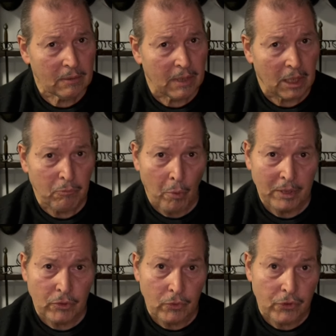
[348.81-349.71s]
Not a
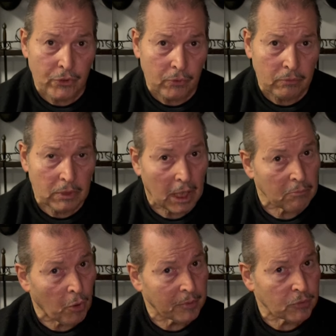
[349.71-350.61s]
moment too soon, not a
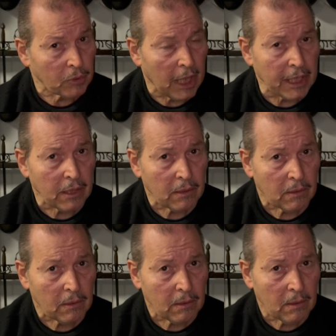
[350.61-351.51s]
moment too late,
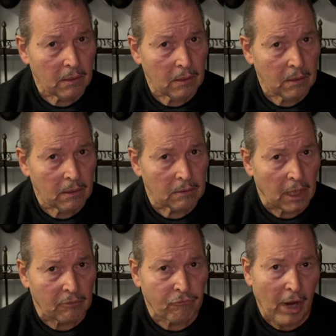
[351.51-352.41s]
not
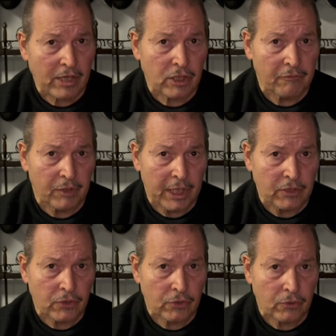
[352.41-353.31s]
a fraction of an
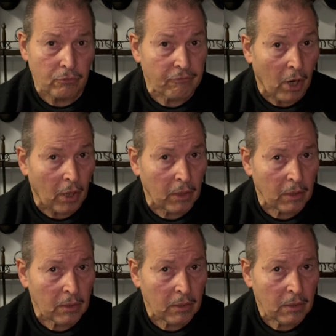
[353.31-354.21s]
inch too far,
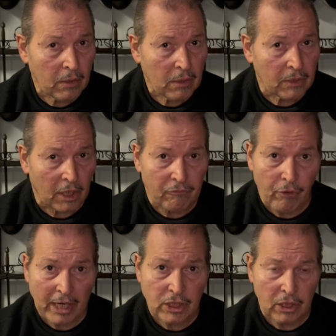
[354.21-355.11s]
not a
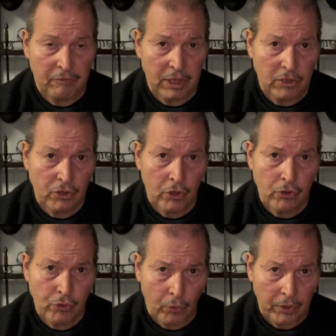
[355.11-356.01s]
fraction of an inch
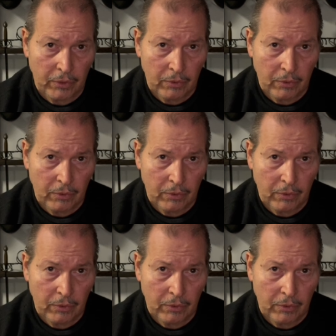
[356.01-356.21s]
short.